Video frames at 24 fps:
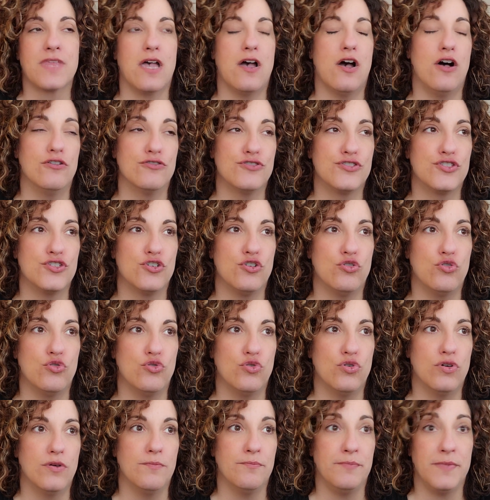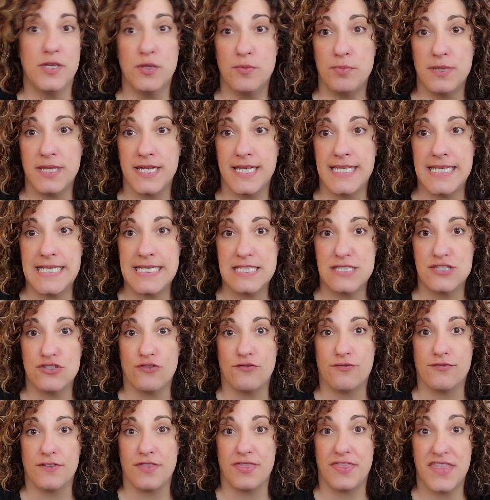also meal planning. So
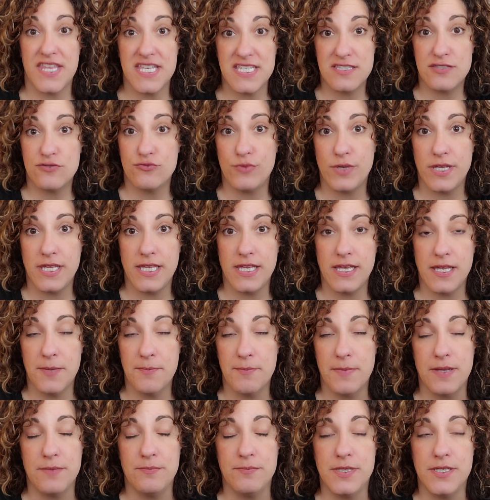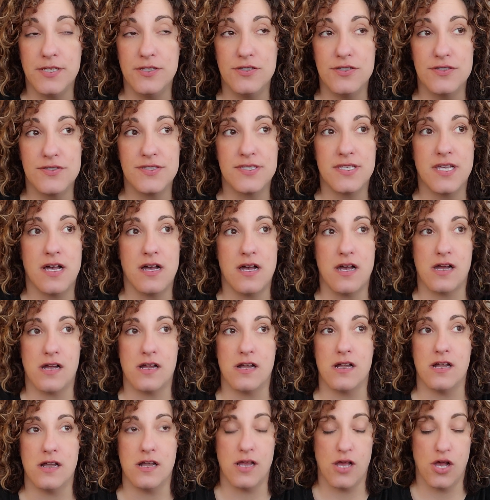for this week, my meals
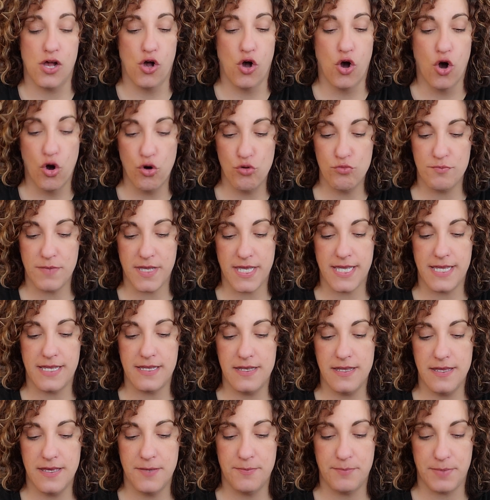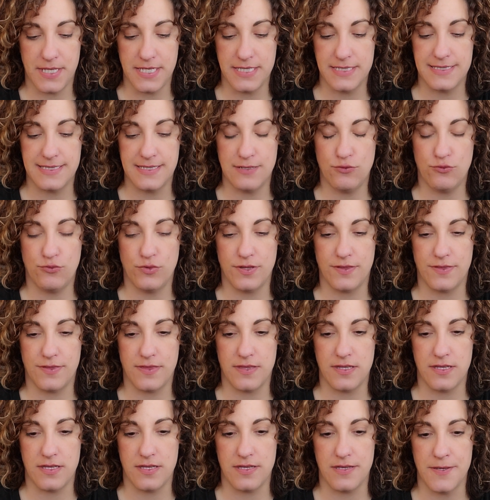are homemade pizza with
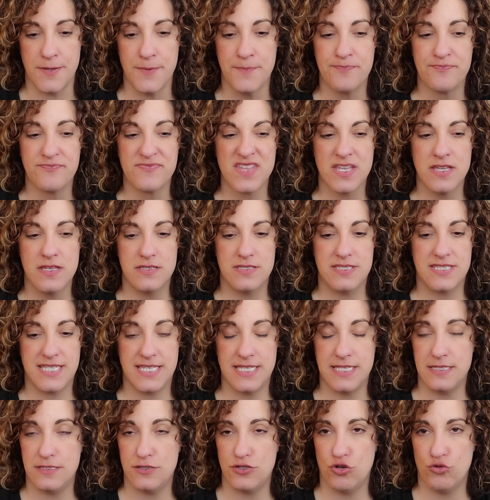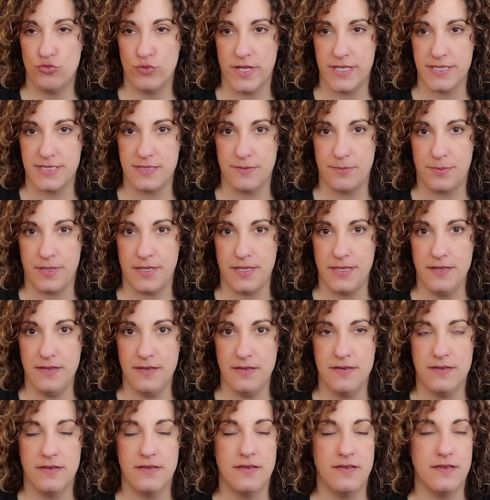the skinny dough recipe.
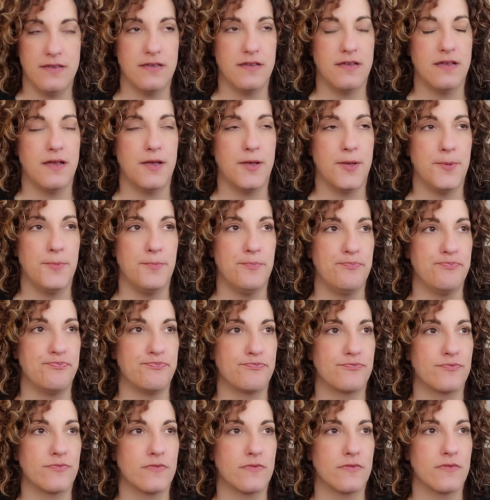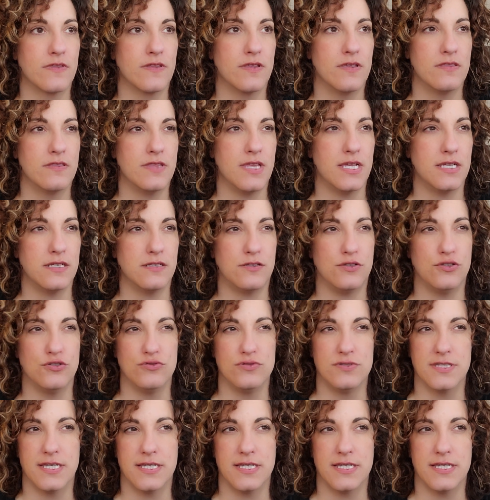Um, that includes